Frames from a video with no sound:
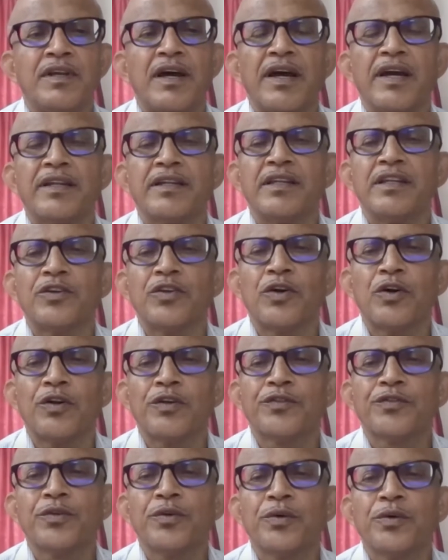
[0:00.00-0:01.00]
and it
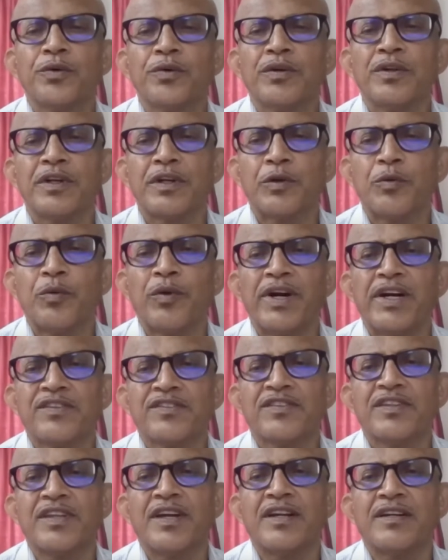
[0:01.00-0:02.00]
also
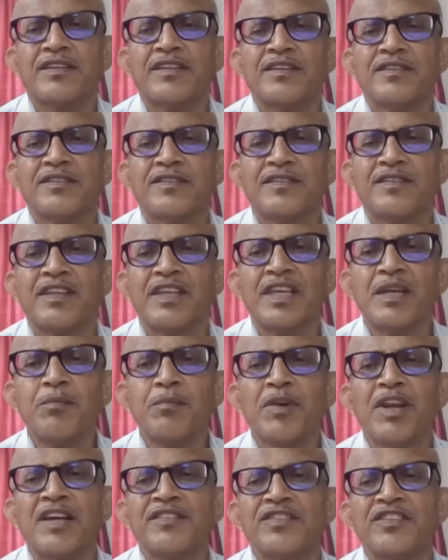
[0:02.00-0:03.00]
requires that the
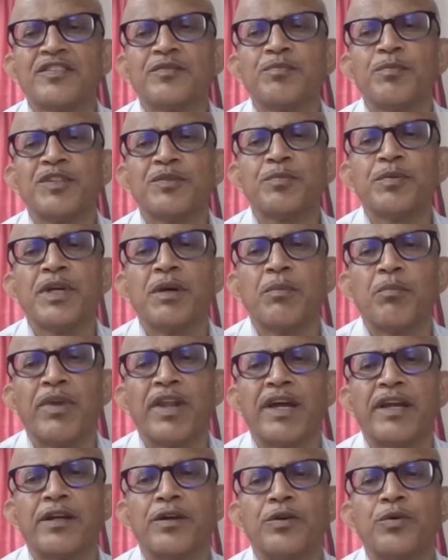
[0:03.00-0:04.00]
same license must be
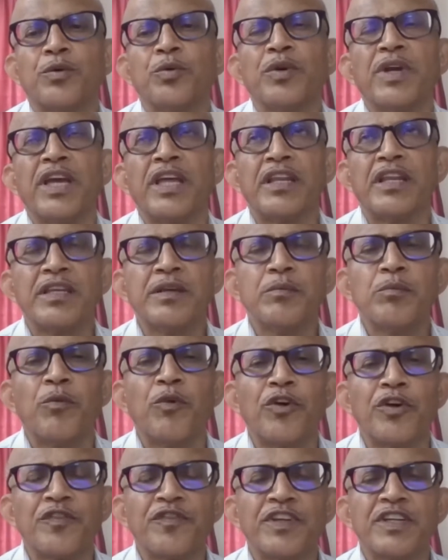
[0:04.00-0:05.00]
applied to any
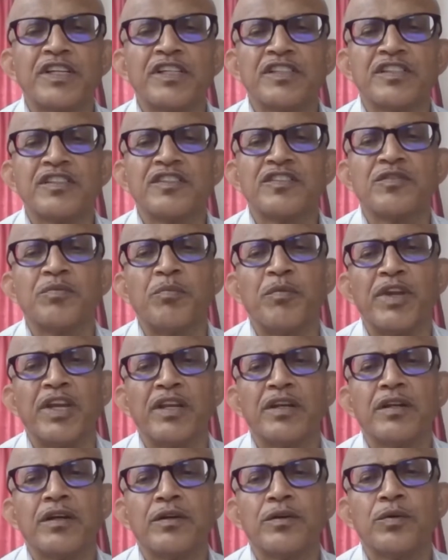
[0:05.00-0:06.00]
modifications
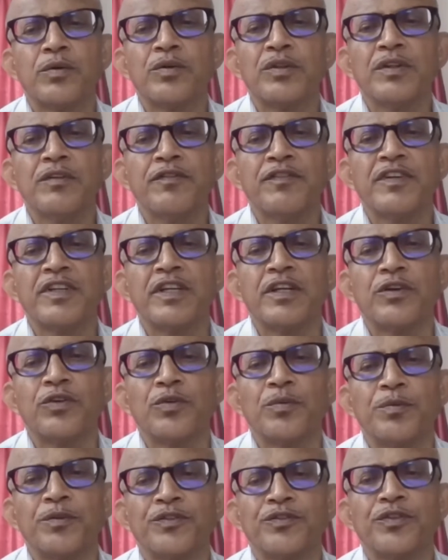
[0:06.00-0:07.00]
made to the free and
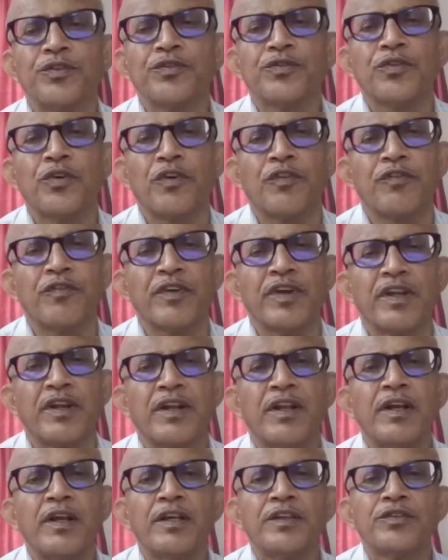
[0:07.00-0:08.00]
open source software.
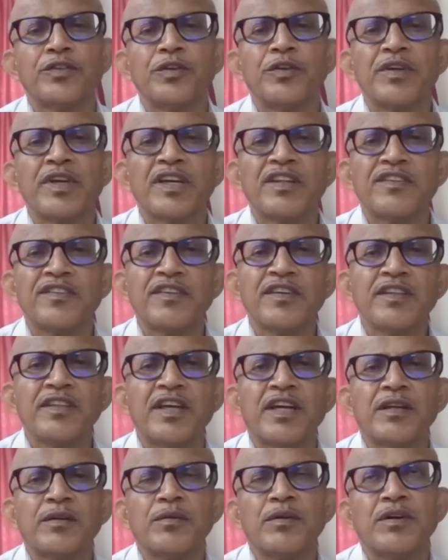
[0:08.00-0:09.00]
So you can see
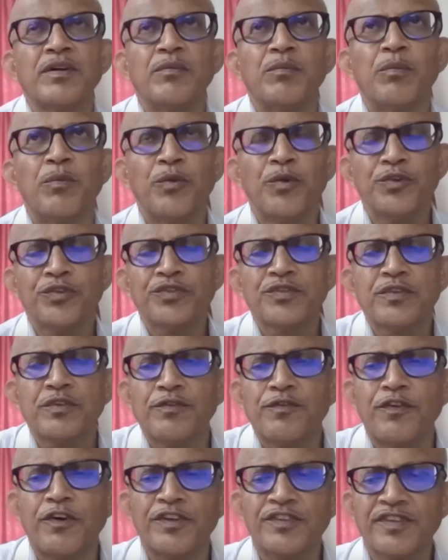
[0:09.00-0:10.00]
that
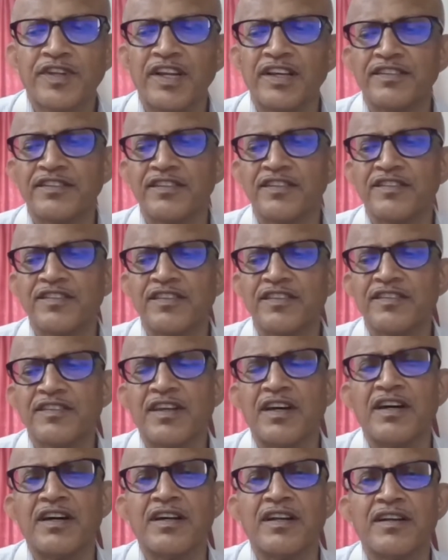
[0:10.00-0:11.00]
most FOSS licenses
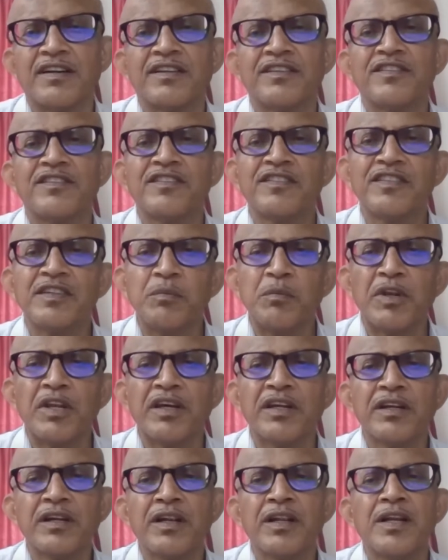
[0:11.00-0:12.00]
are
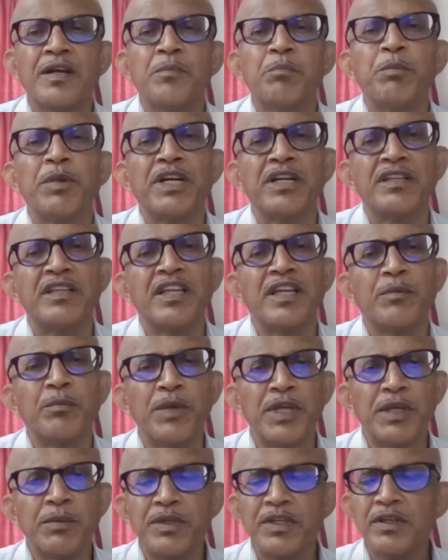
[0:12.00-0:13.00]
similar, but there
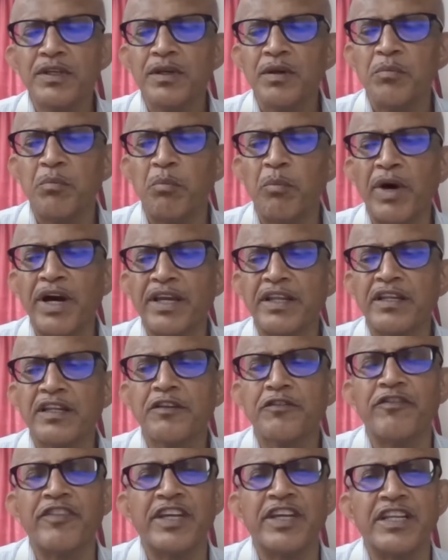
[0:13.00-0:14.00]
may be minor
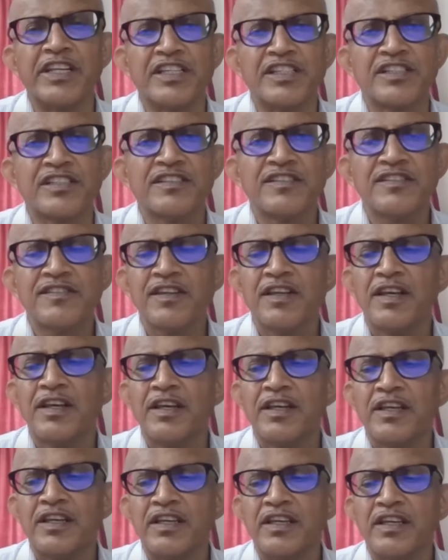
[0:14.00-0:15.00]
variations.
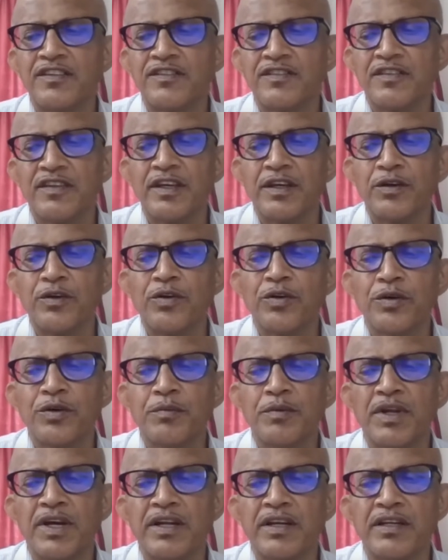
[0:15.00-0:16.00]
It is a
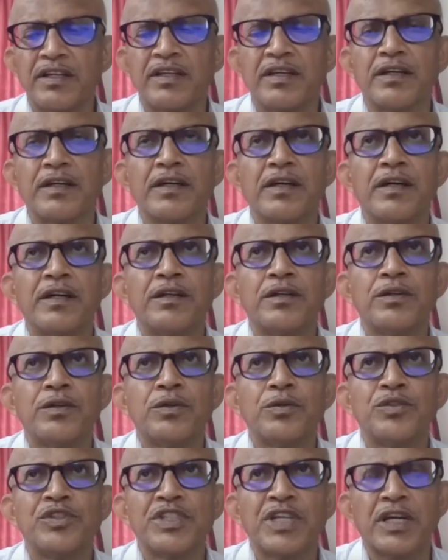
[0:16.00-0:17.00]
good idea
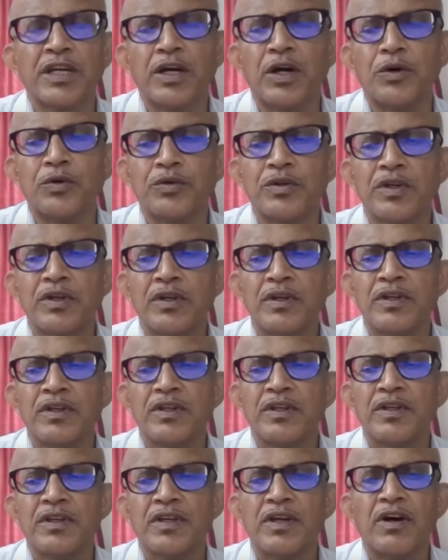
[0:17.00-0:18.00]
to check out
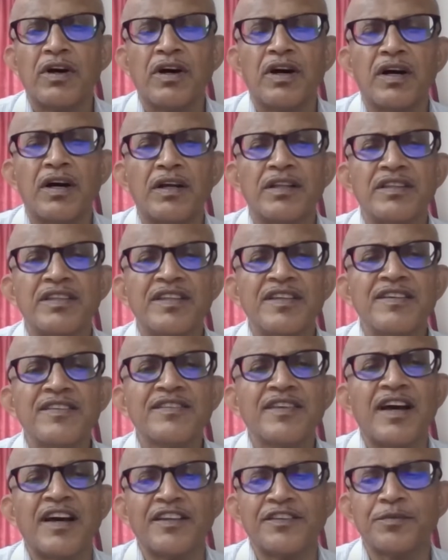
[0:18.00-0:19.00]
these
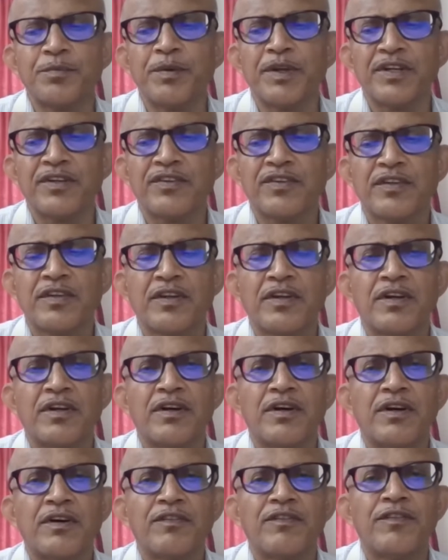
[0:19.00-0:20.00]
aspects
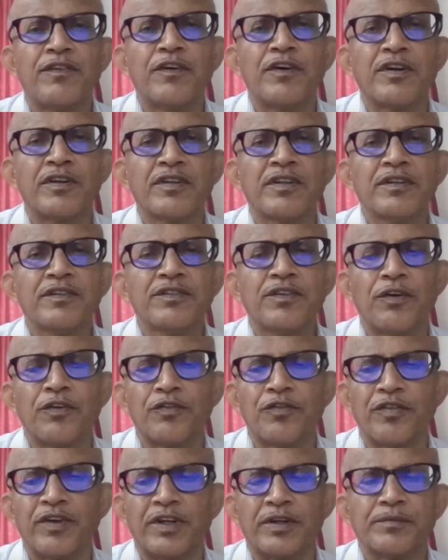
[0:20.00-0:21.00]
for the
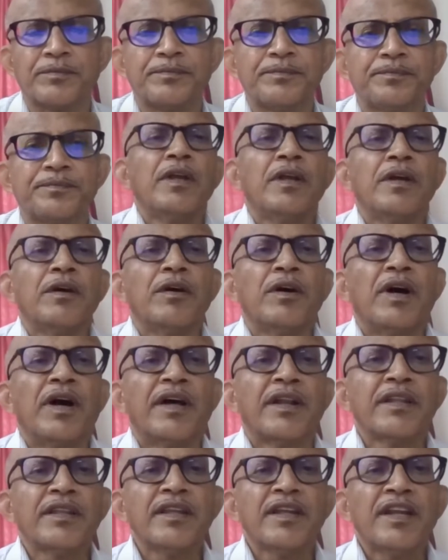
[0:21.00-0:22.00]
software.
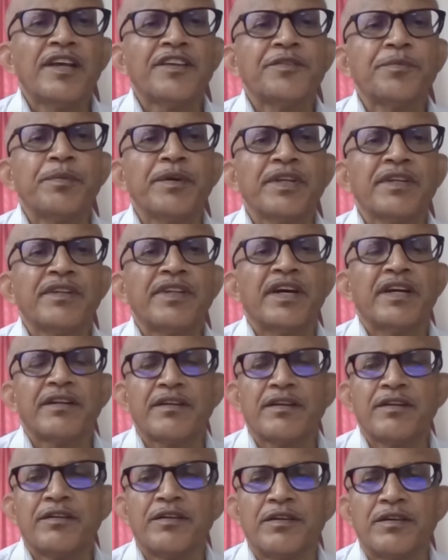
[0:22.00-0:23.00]
Another aspect
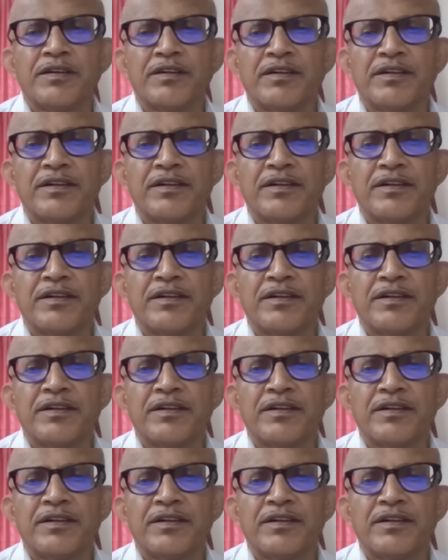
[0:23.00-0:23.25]
that